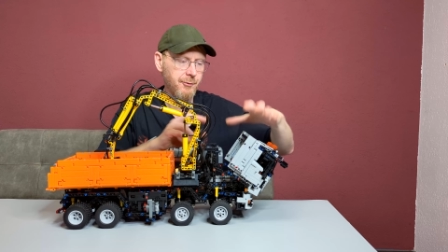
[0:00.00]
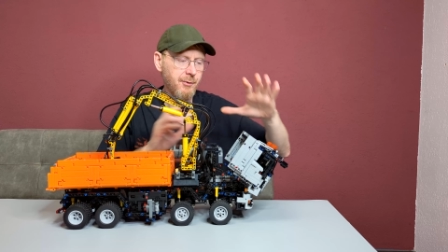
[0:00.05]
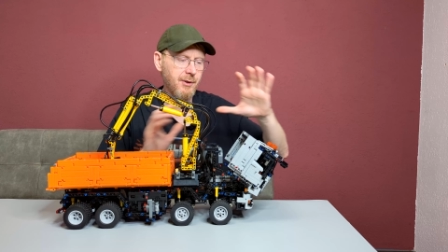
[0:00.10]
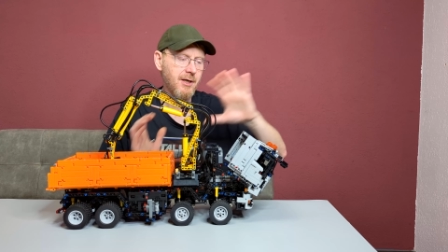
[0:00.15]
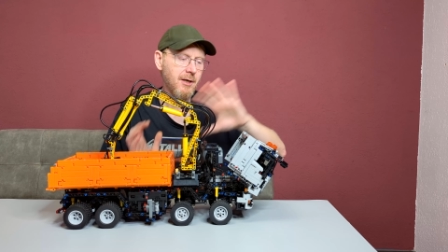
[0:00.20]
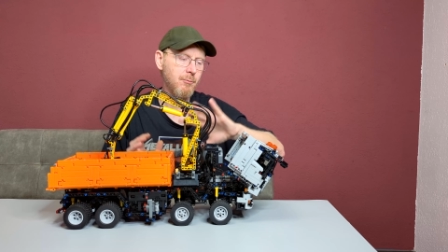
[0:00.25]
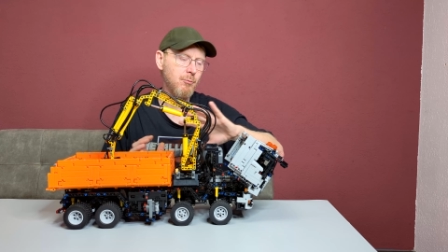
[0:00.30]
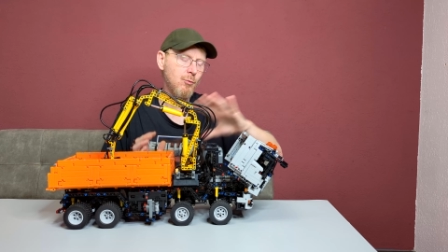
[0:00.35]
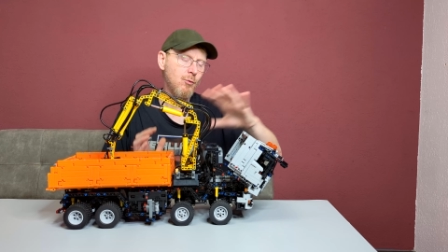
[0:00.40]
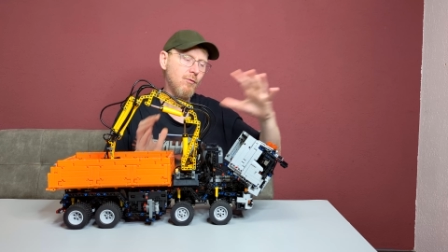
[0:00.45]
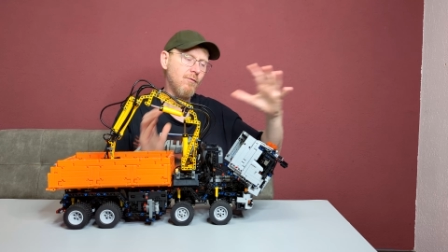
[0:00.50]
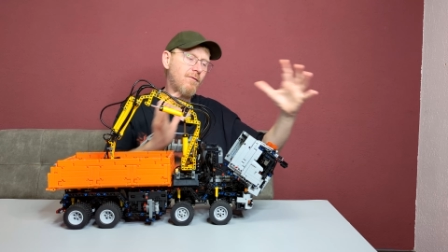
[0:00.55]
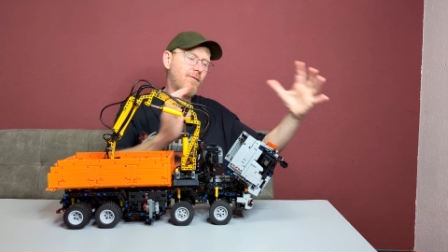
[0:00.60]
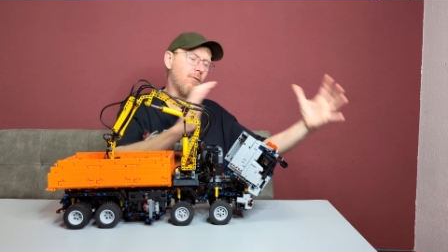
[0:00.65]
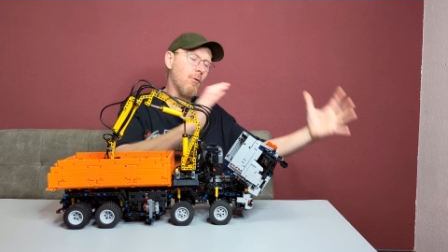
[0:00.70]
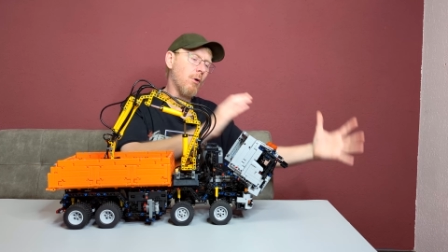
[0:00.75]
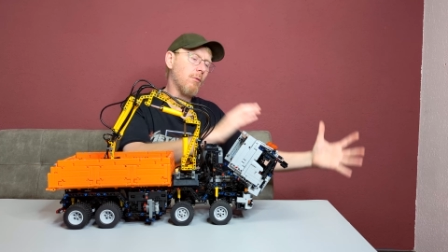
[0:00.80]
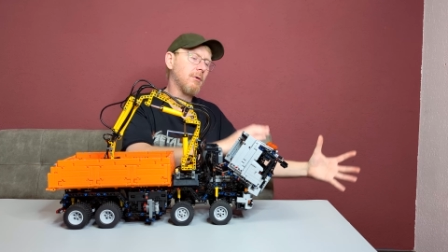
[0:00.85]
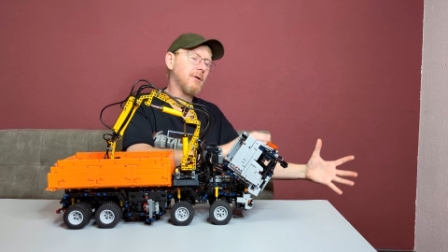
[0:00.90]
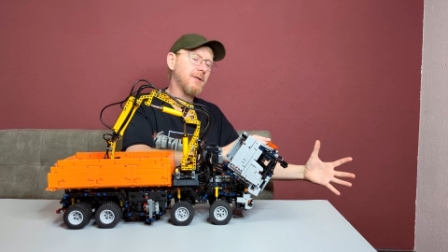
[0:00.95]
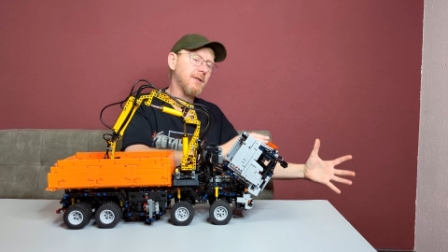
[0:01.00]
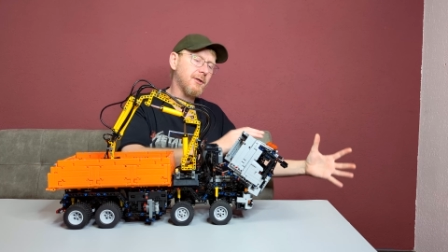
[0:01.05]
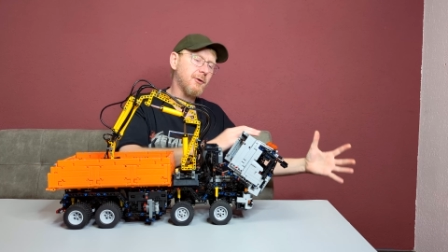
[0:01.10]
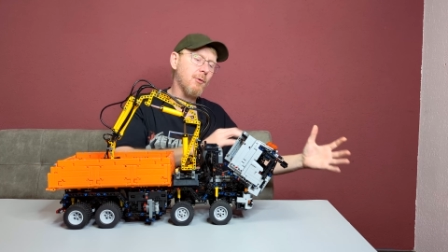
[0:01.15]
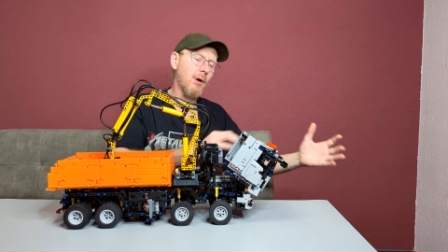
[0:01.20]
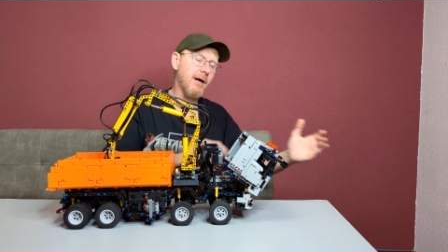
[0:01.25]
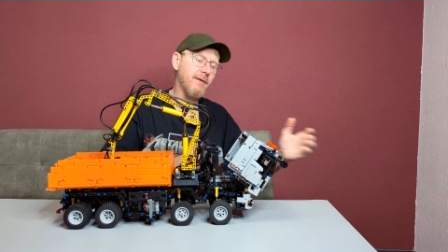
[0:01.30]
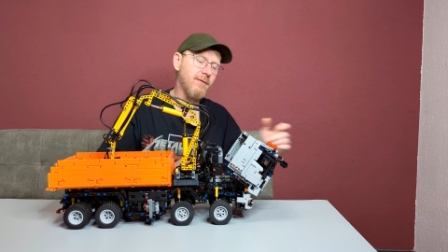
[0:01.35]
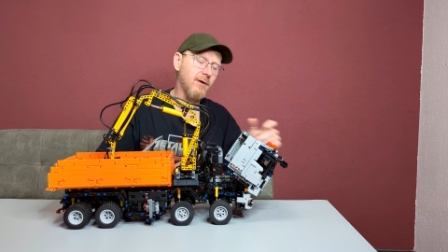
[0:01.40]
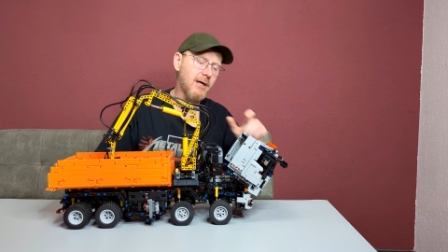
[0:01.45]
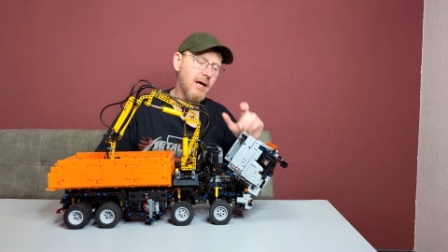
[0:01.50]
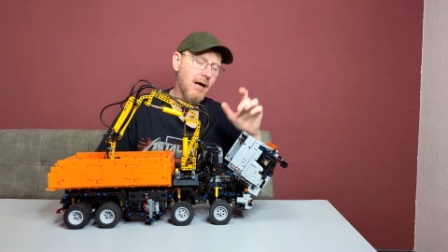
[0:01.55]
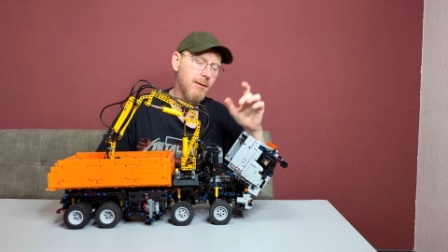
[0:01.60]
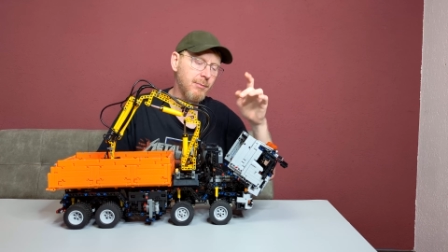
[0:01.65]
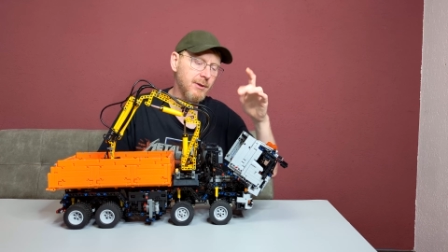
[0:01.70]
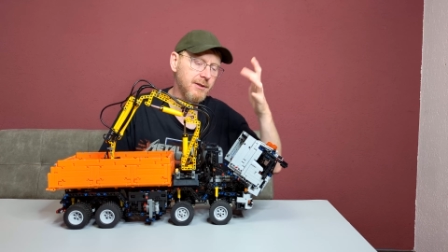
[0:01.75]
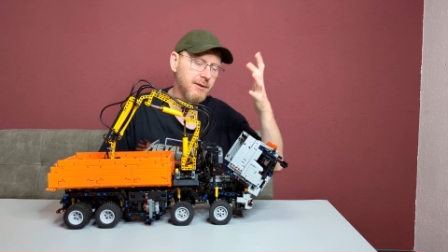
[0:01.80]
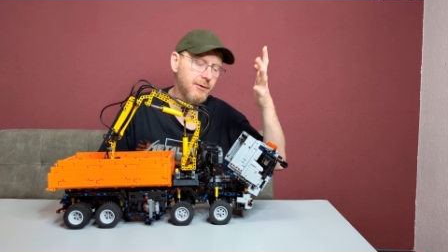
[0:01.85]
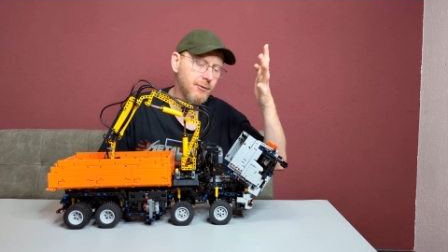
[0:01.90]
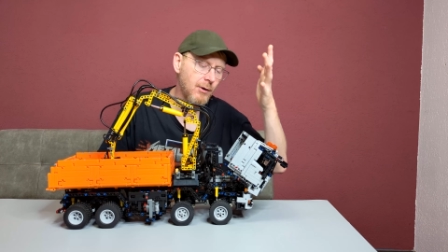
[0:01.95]
we can move forward the driver
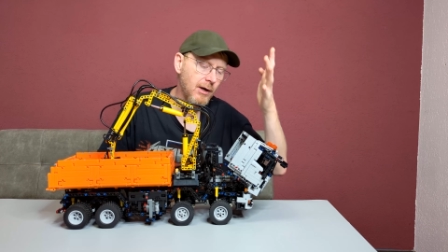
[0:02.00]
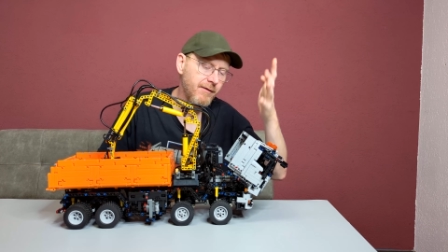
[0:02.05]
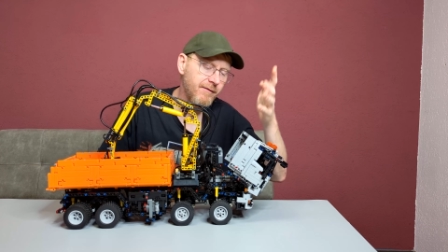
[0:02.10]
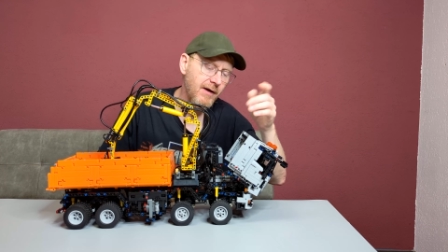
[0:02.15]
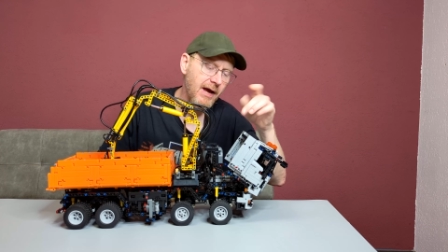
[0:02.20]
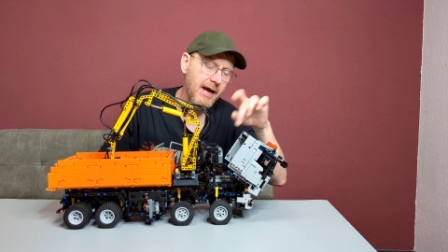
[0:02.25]
cabin to have